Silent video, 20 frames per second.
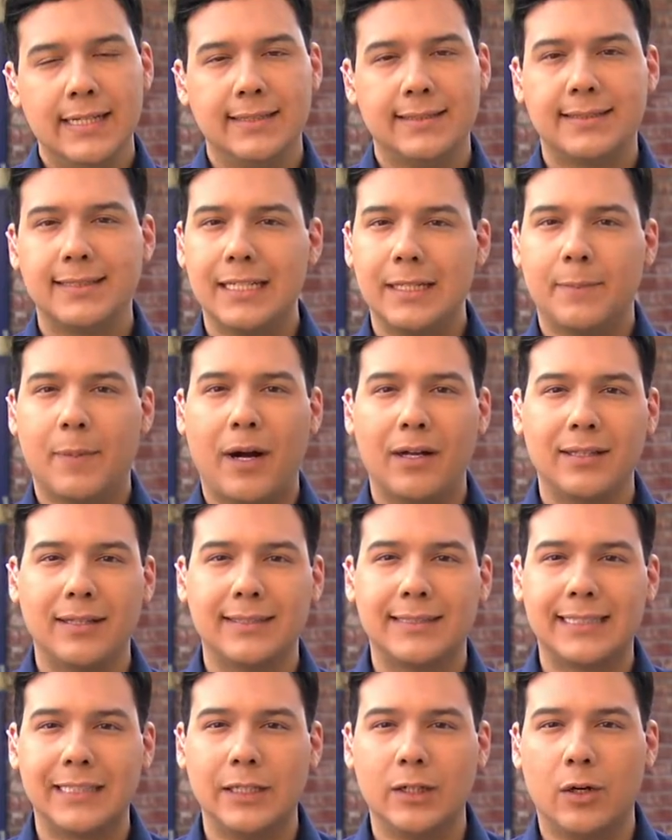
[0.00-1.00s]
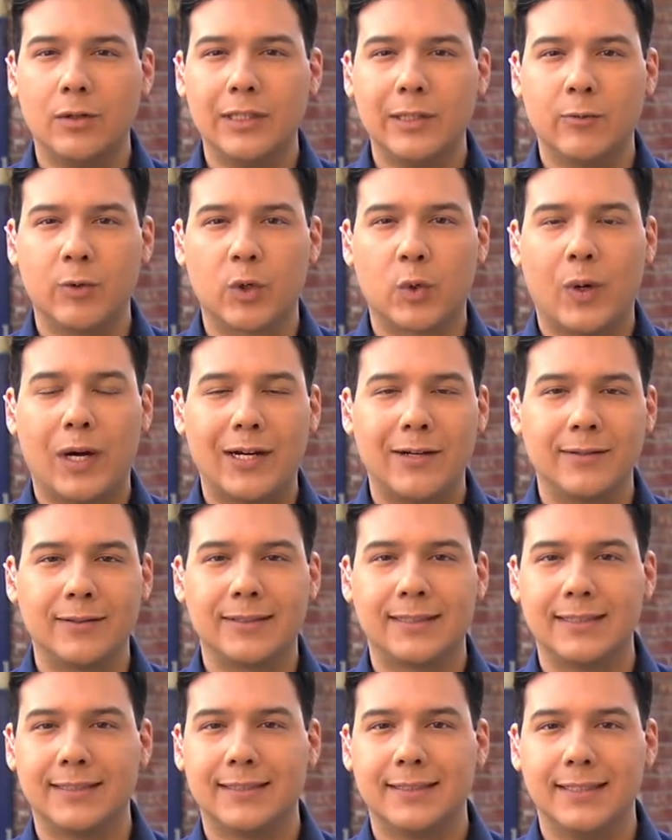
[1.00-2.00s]
And city policy only
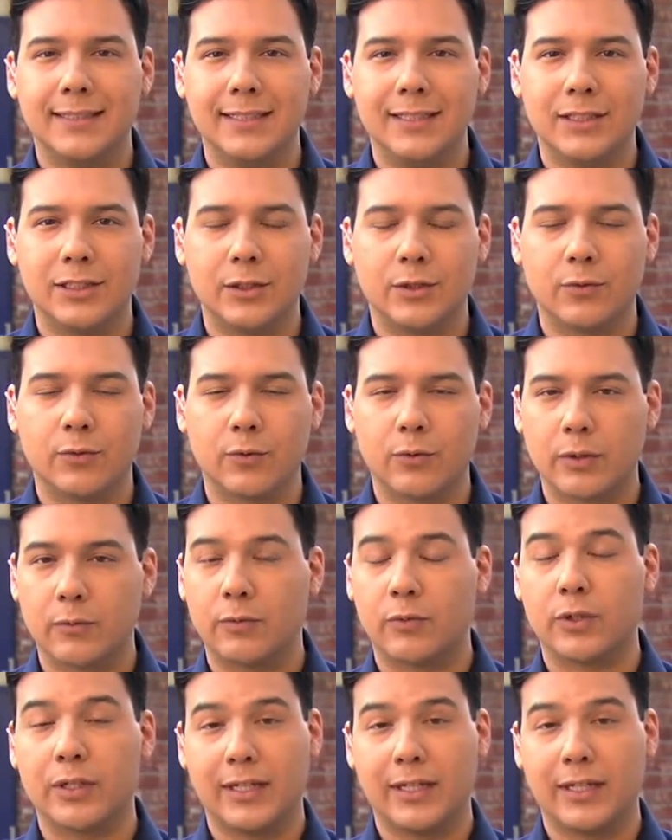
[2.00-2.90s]
requires the city to